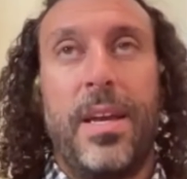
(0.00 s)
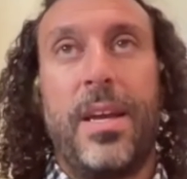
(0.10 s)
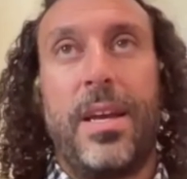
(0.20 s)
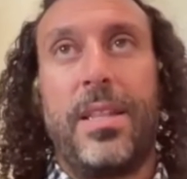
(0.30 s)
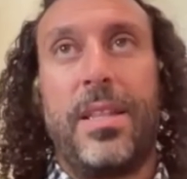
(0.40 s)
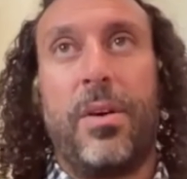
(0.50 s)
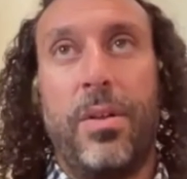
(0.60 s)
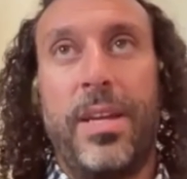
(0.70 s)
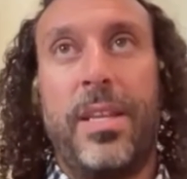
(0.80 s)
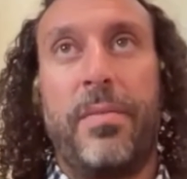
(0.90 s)
eh, the
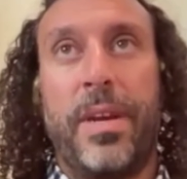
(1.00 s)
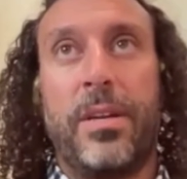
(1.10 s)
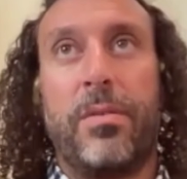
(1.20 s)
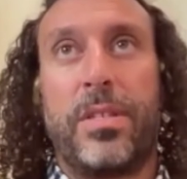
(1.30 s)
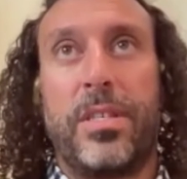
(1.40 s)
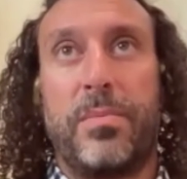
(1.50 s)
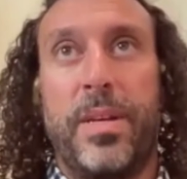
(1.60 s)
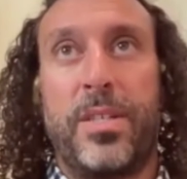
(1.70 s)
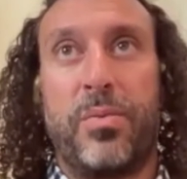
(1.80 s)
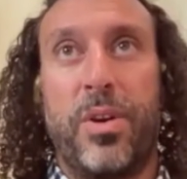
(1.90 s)
whole idea of ignorance is bliss,